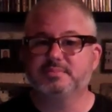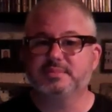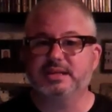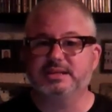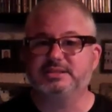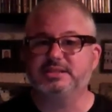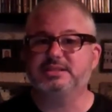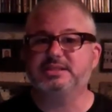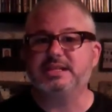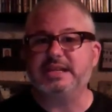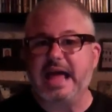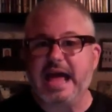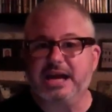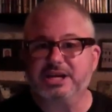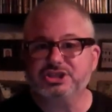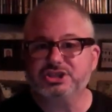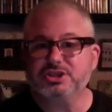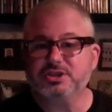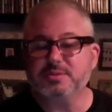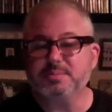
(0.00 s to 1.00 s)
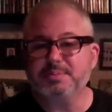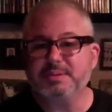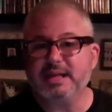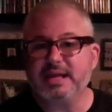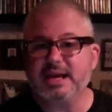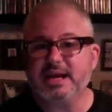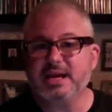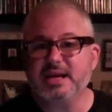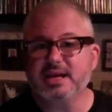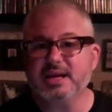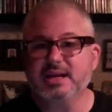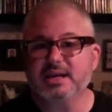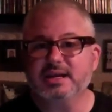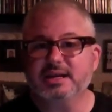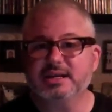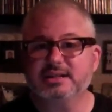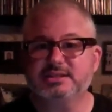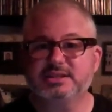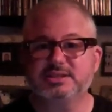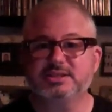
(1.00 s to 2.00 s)
is this a national play?
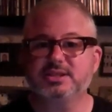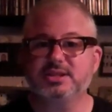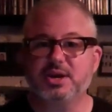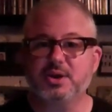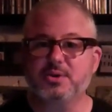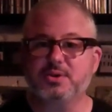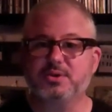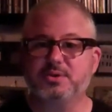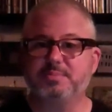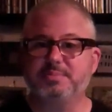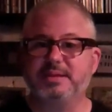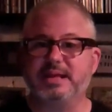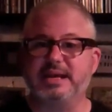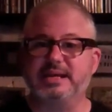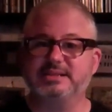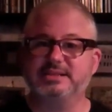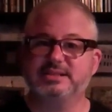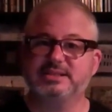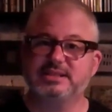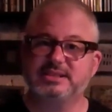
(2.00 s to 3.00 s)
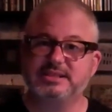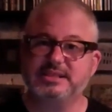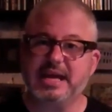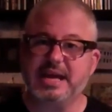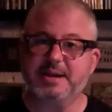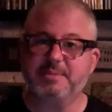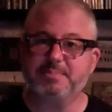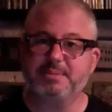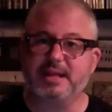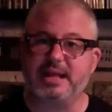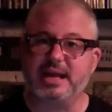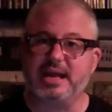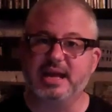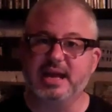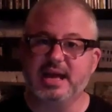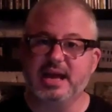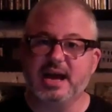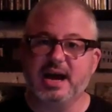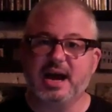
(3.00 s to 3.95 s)
Is this a local play? Is this a state play?